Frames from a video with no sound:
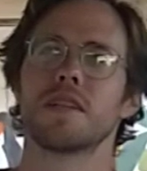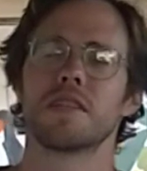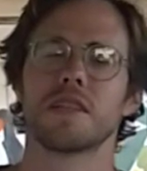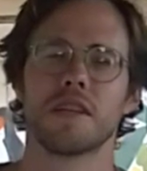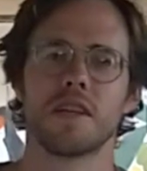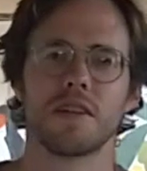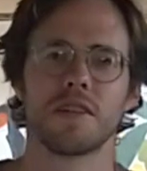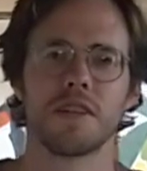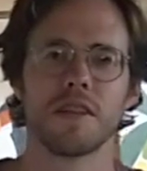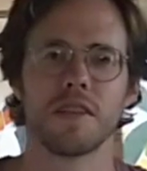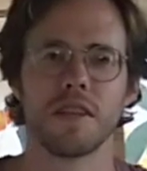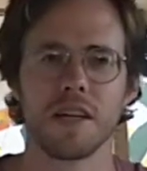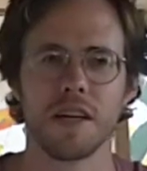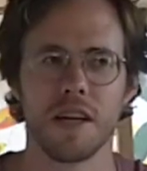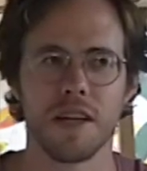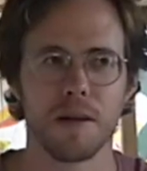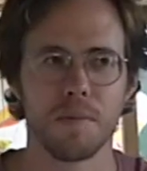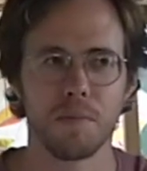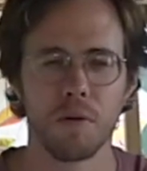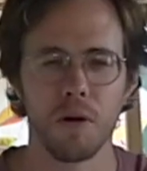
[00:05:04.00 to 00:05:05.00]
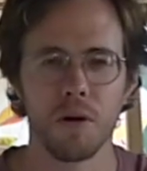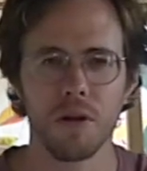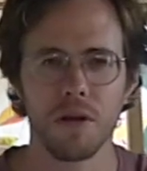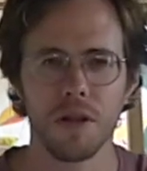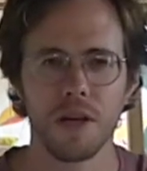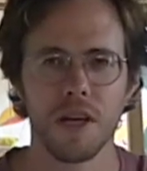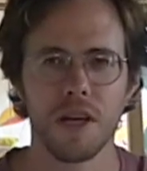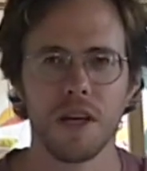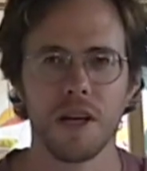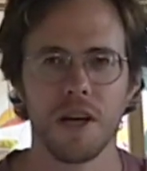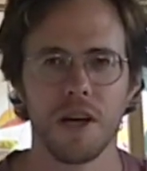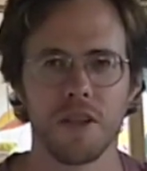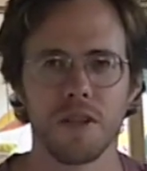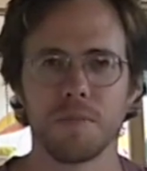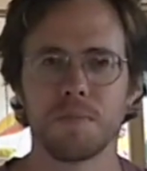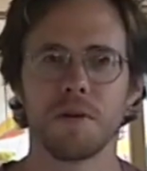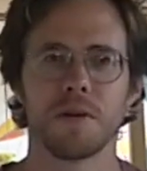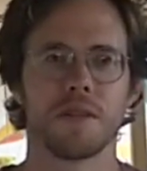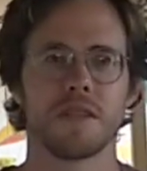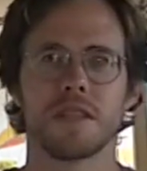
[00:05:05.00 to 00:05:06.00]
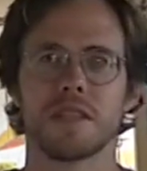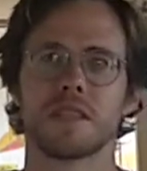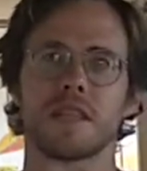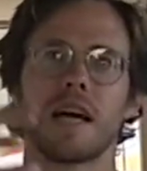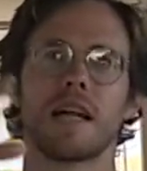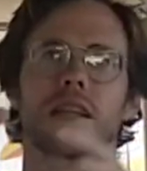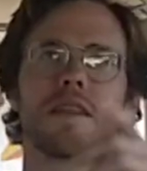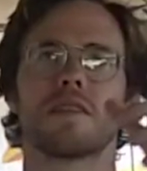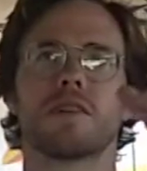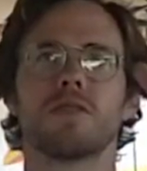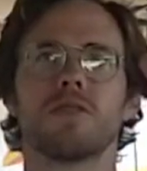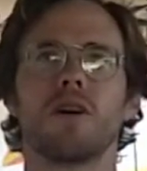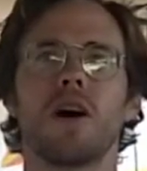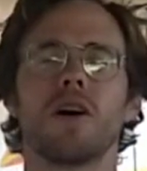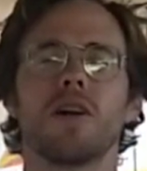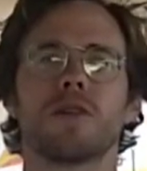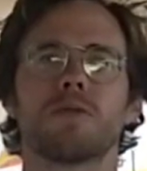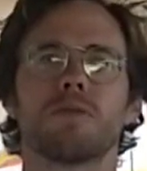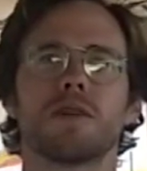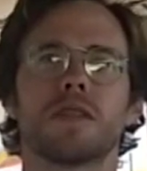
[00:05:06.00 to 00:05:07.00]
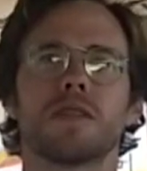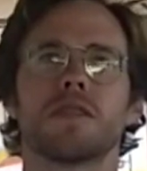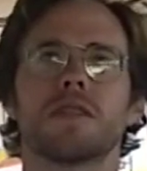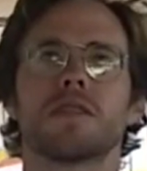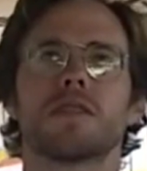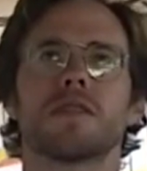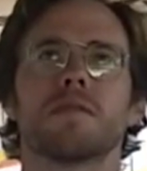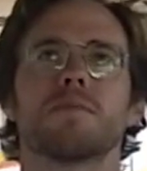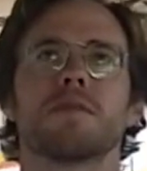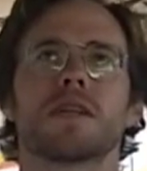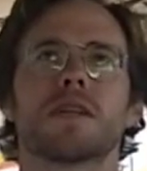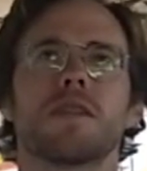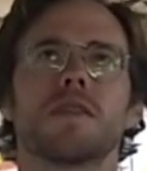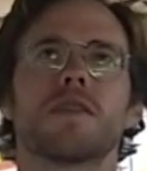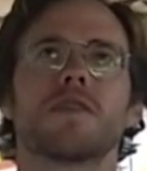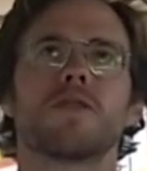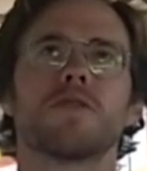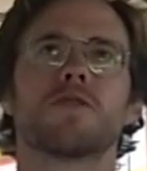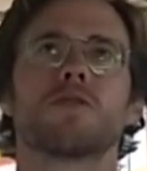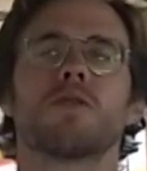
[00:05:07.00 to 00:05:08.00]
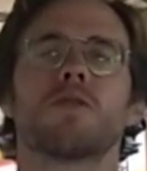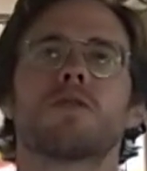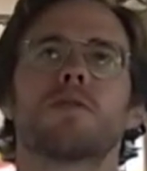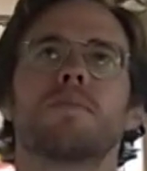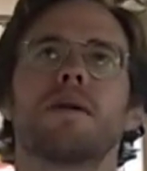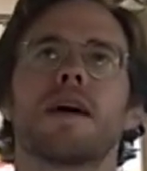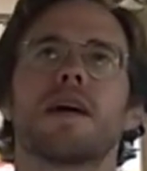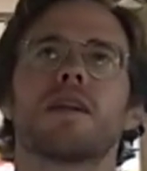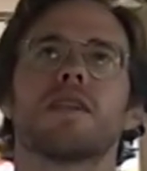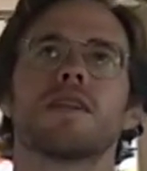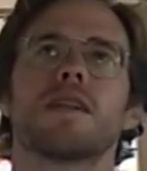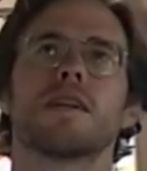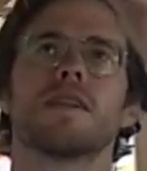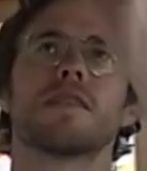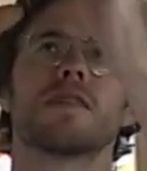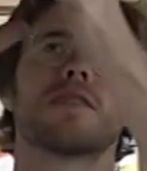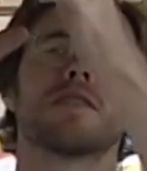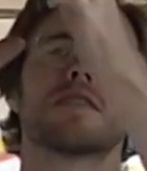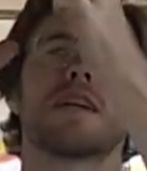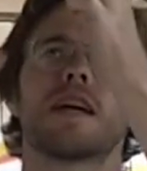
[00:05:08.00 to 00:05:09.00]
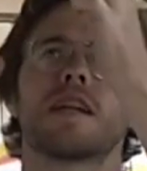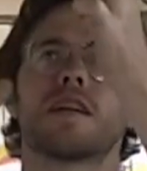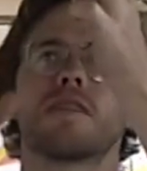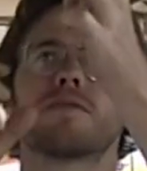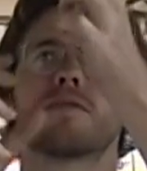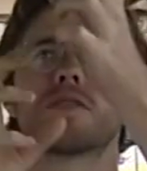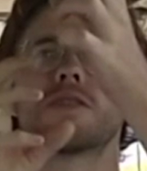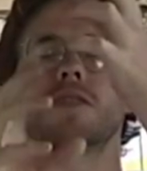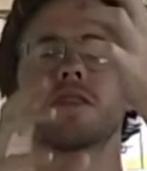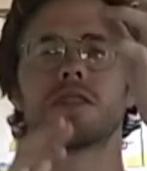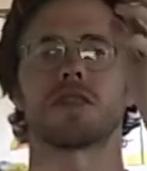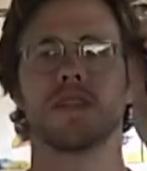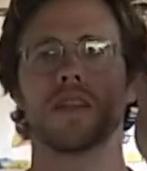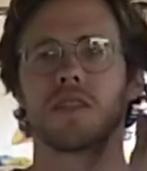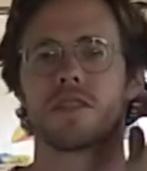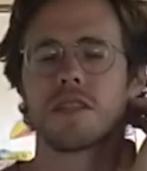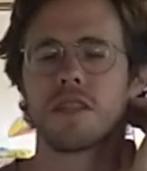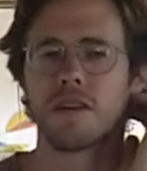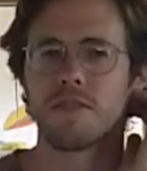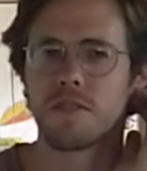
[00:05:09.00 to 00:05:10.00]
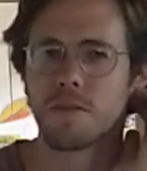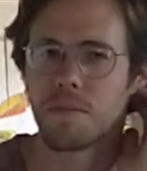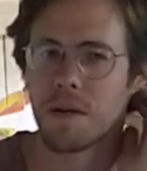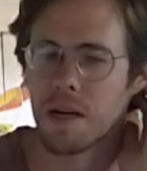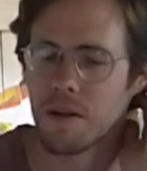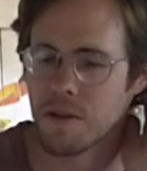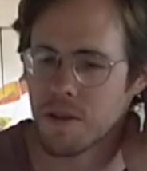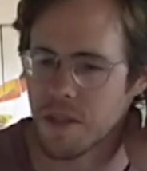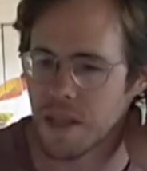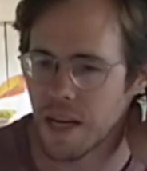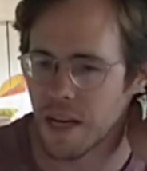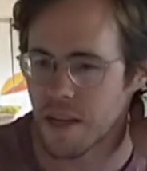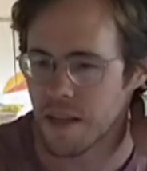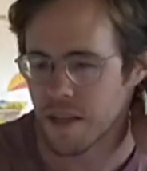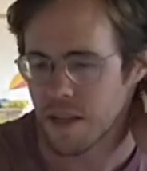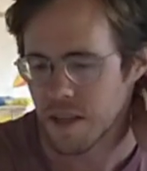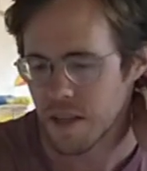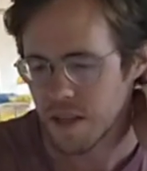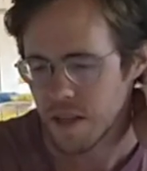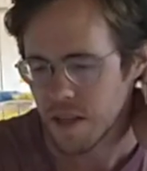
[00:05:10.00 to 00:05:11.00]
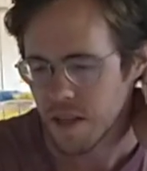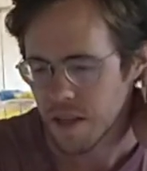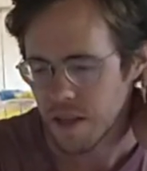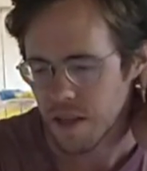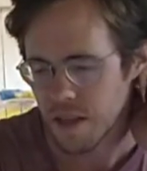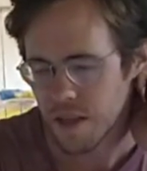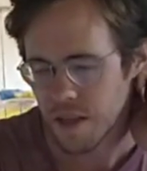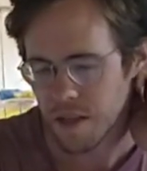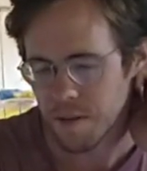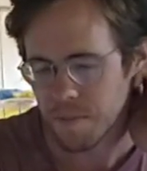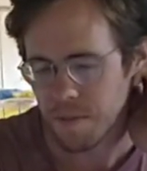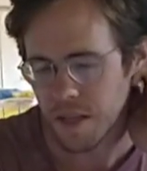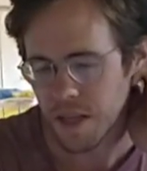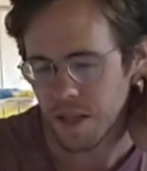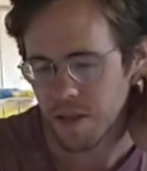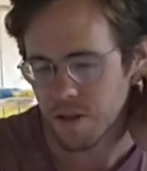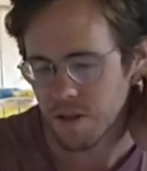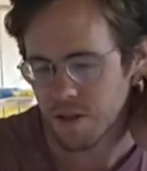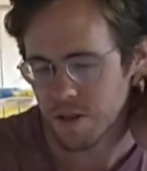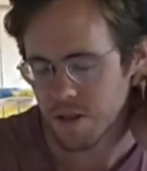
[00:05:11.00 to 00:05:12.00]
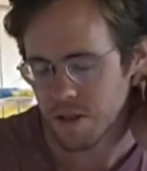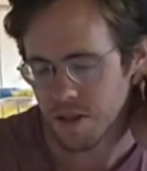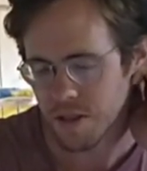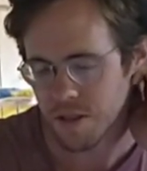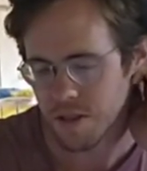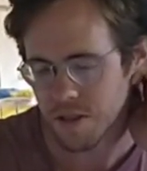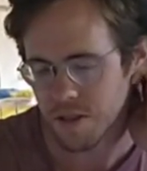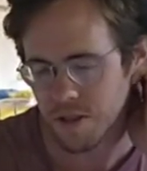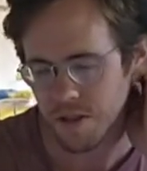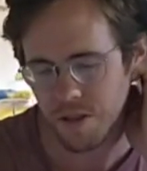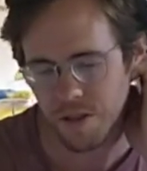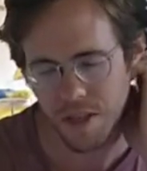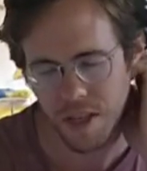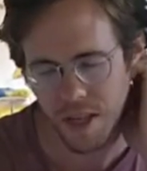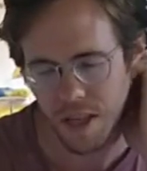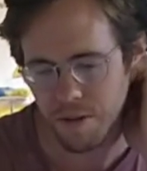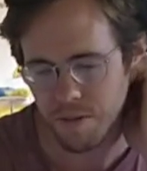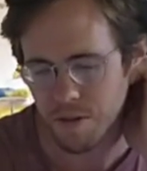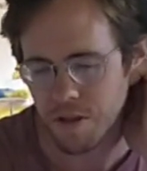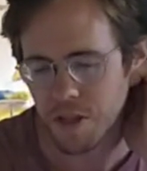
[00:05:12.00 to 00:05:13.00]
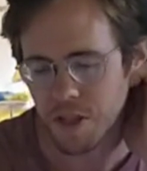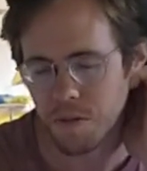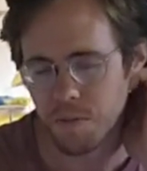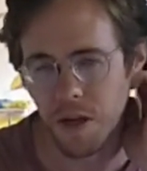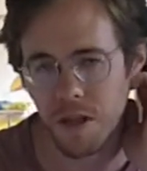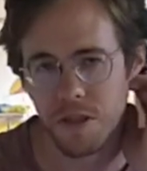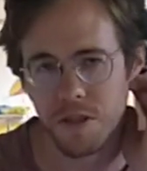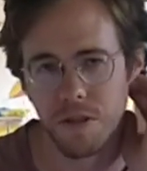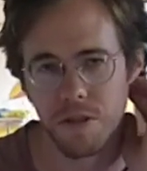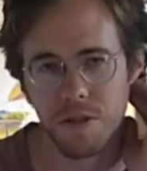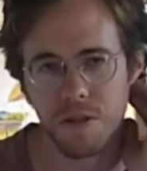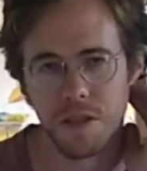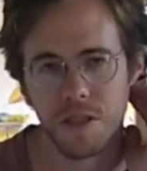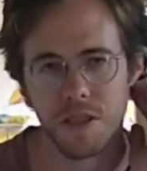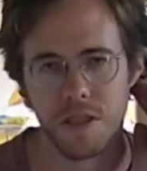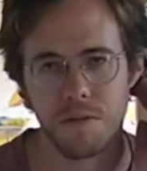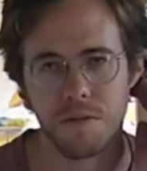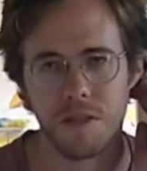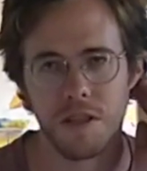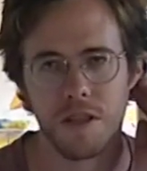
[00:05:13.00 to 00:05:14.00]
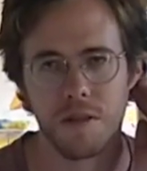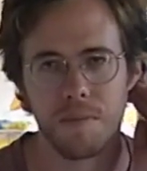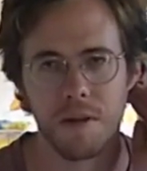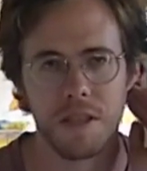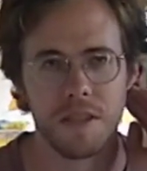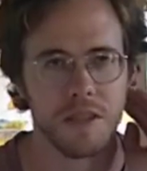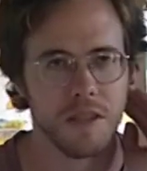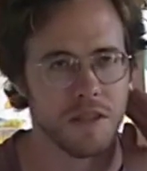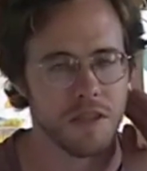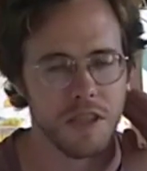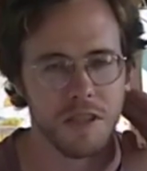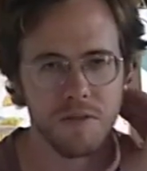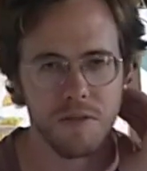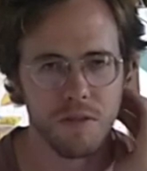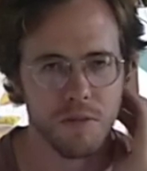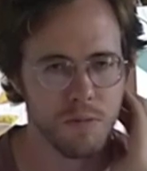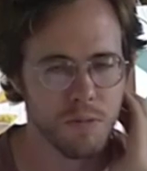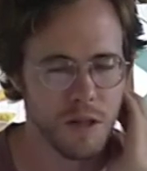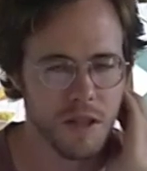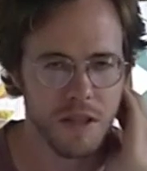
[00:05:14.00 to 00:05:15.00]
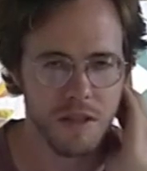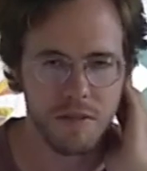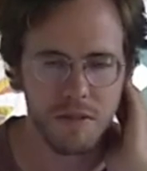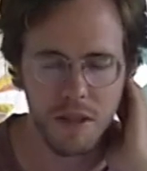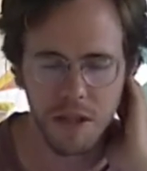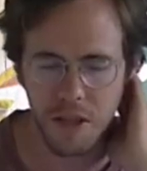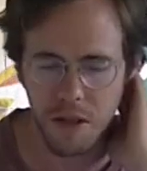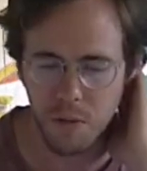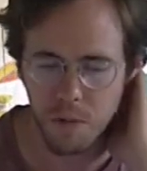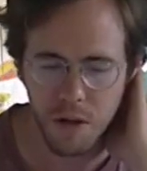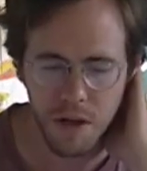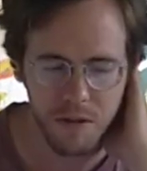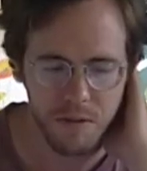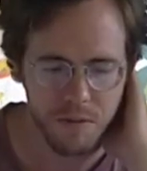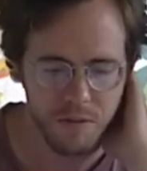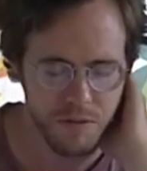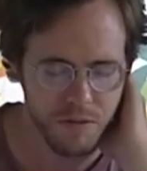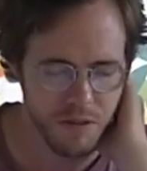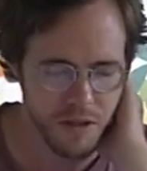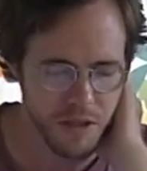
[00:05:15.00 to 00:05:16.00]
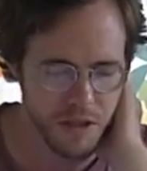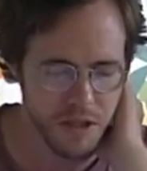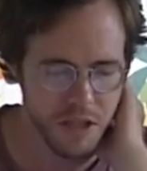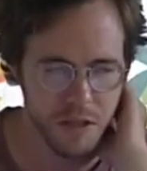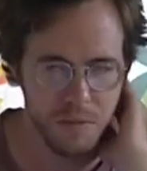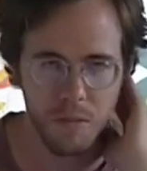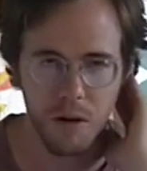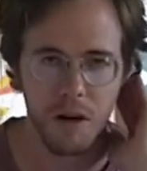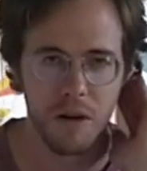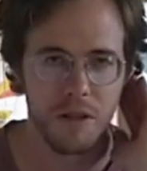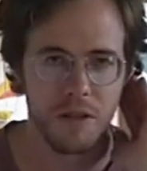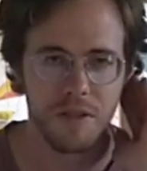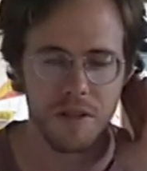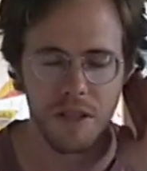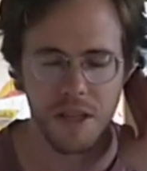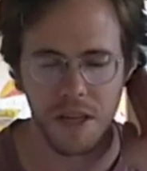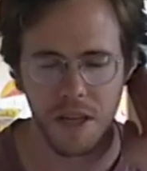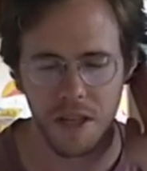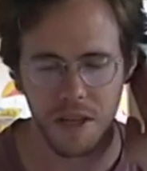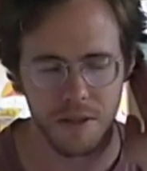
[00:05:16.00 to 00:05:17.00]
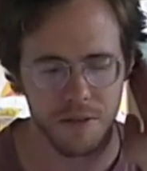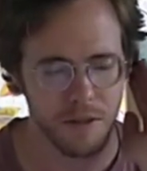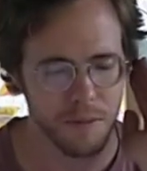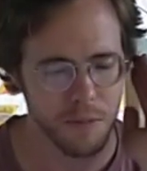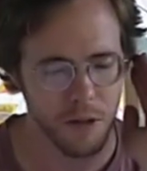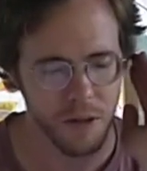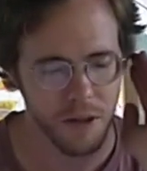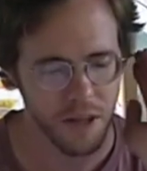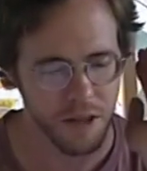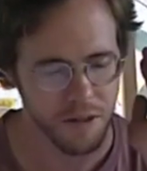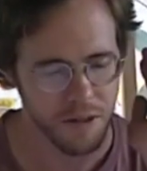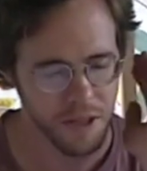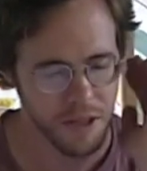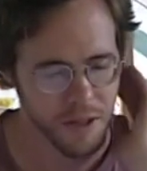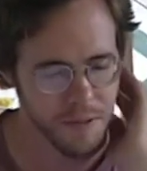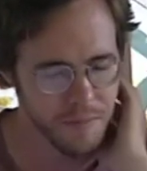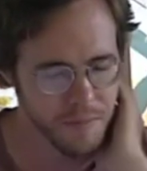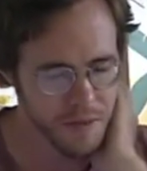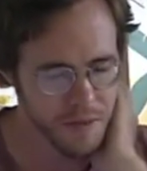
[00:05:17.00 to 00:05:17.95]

security light on a pole, and they'll put this tiny little all-in-one system, like a little solar panel and a little tiny inverter that's just enough to power that. And those are, so you can get really small solar systems that are basically just for running one really small thing in a remote area.